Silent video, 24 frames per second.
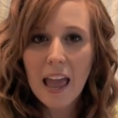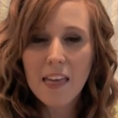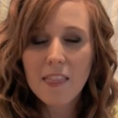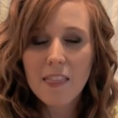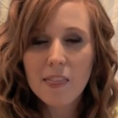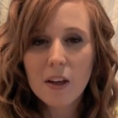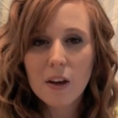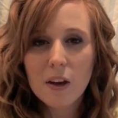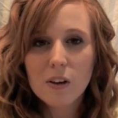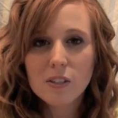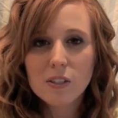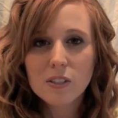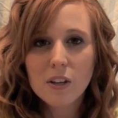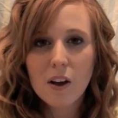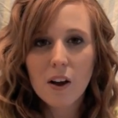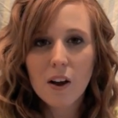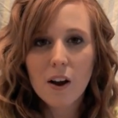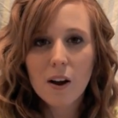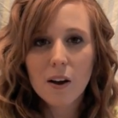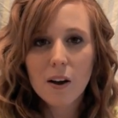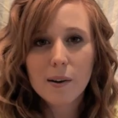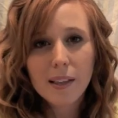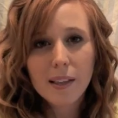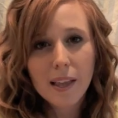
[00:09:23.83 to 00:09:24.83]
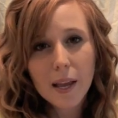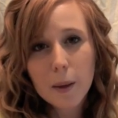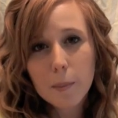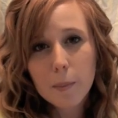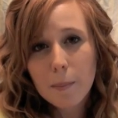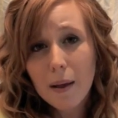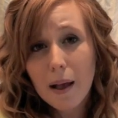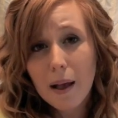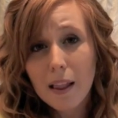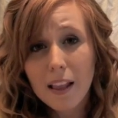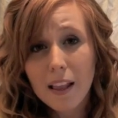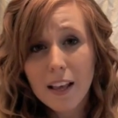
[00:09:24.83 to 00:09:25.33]
and those are
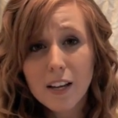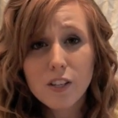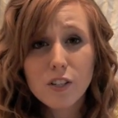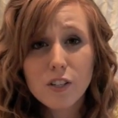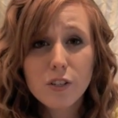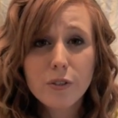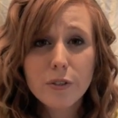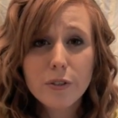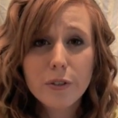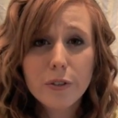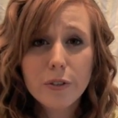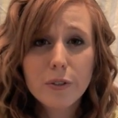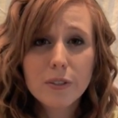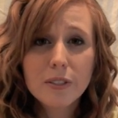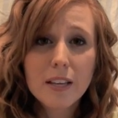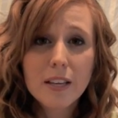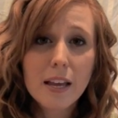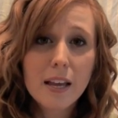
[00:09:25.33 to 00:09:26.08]
like ballet shoes